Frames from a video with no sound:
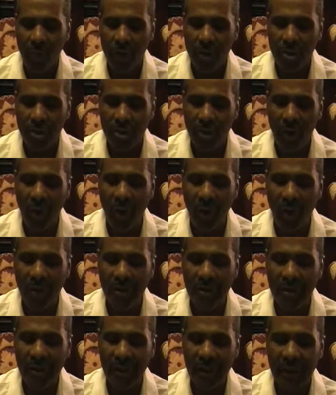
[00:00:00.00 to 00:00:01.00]
which
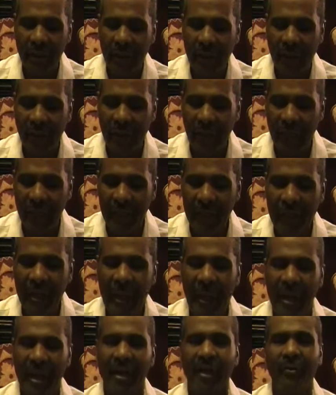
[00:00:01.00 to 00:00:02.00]
art in
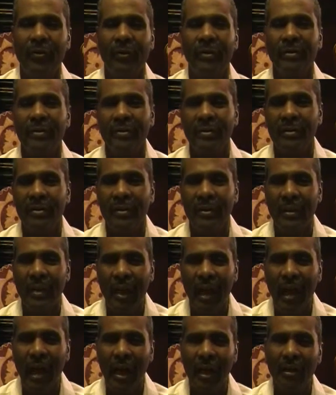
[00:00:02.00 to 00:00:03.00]
heaven,
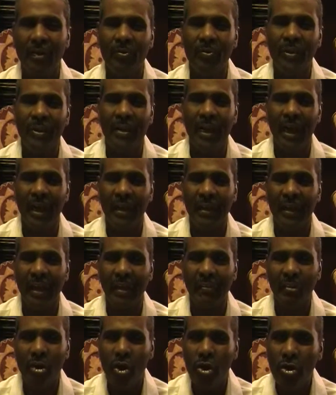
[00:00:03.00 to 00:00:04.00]
hallowed be thy
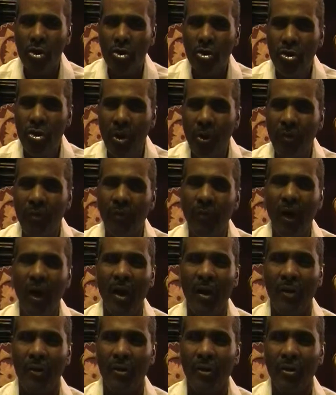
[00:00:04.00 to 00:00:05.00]
name. Your
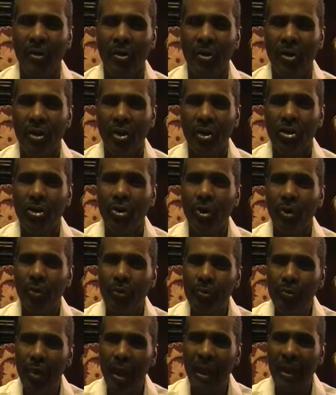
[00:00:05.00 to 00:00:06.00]
Father,
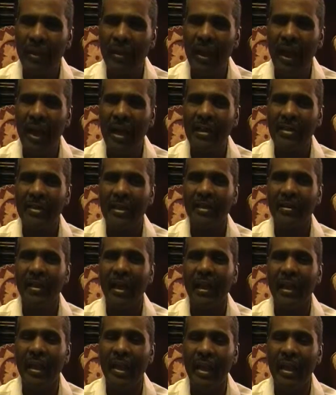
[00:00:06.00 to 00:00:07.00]
you're recognizing
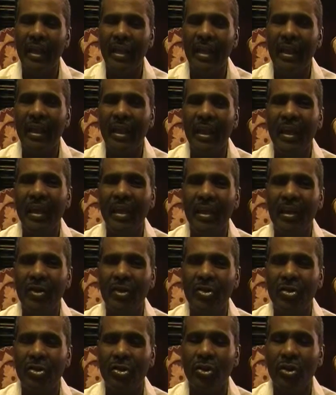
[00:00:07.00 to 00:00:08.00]
that He
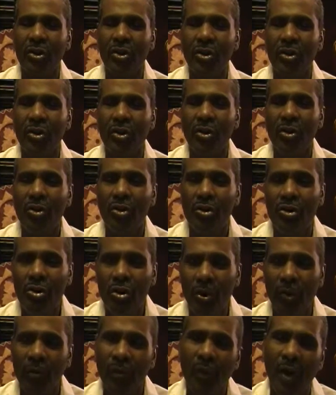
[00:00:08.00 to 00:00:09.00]
is
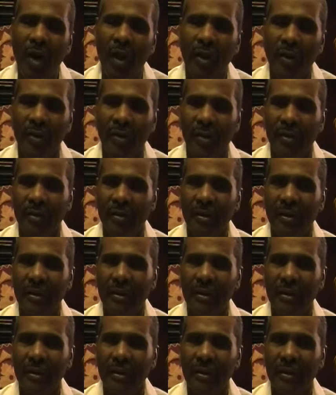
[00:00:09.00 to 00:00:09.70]
your Father.